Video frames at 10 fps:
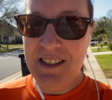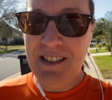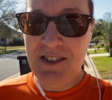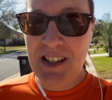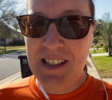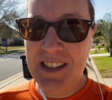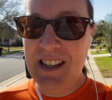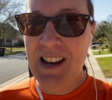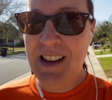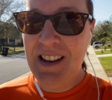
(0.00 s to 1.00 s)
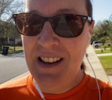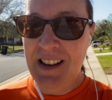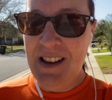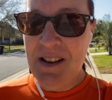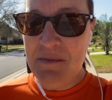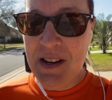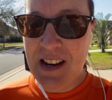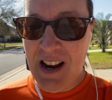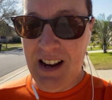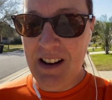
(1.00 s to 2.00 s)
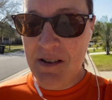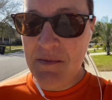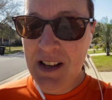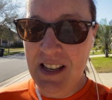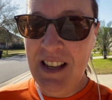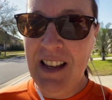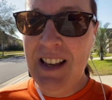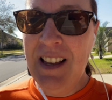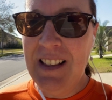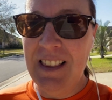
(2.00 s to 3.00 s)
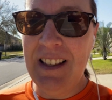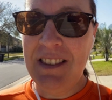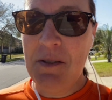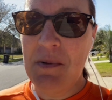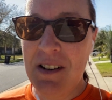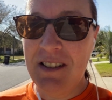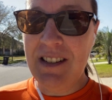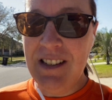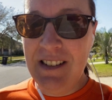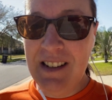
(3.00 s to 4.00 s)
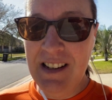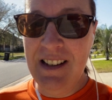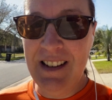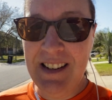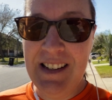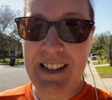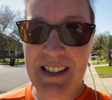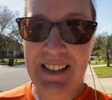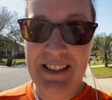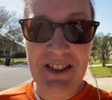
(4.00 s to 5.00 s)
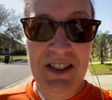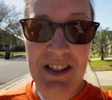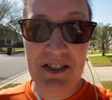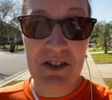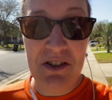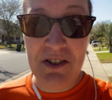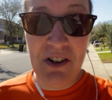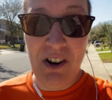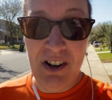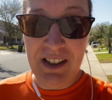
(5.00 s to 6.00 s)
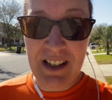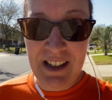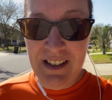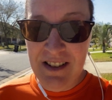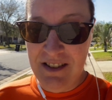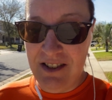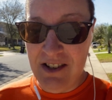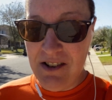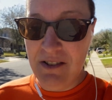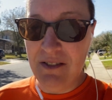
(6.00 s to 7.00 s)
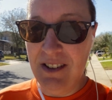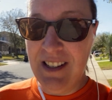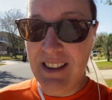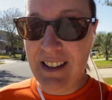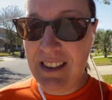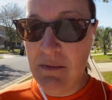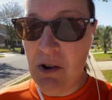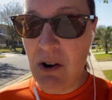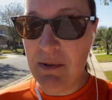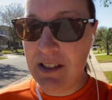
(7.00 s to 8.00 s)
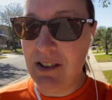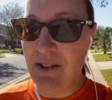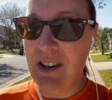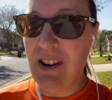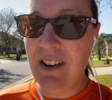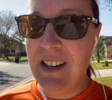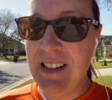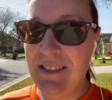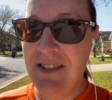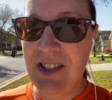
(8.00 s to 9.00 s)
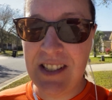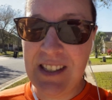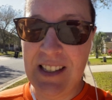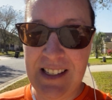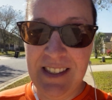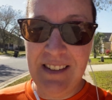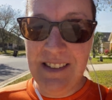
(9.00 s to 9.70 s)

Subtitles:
to just be calm, let the person just talk to you, let them know what's going on, and just listen.